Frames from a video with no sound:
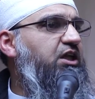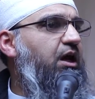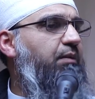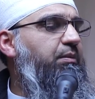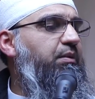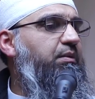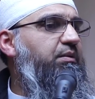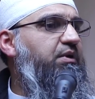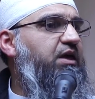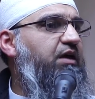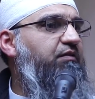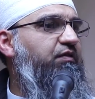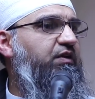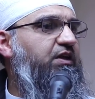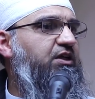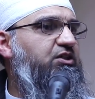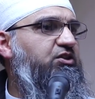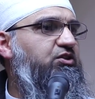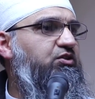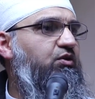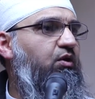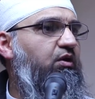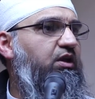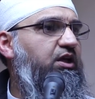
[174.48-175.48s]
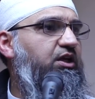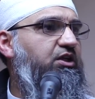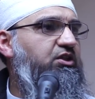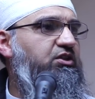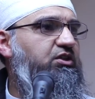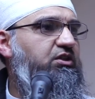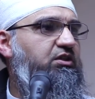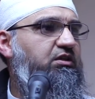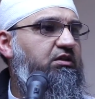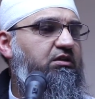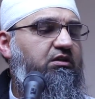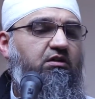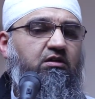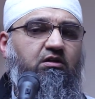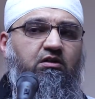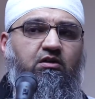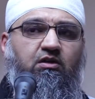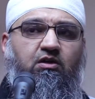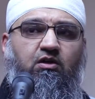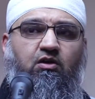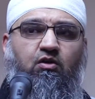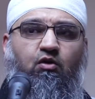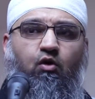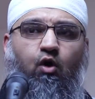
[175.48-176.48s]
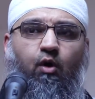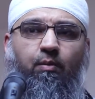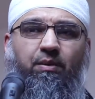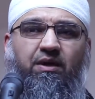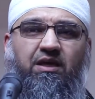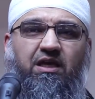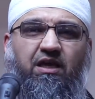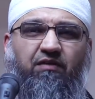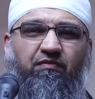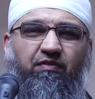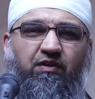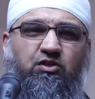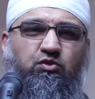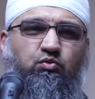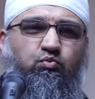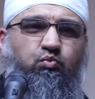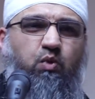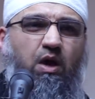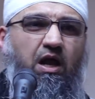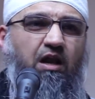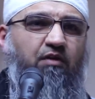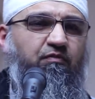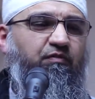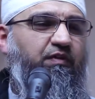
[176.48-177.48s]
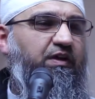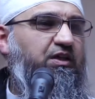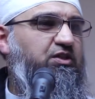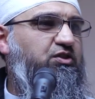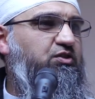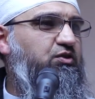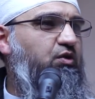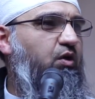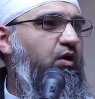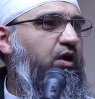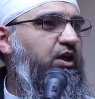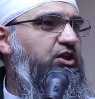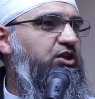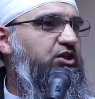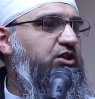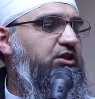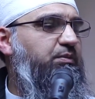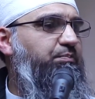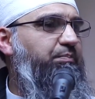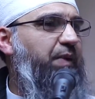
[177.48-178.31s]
I've been given this knowledge, I've been given this wealth and this knowledge and this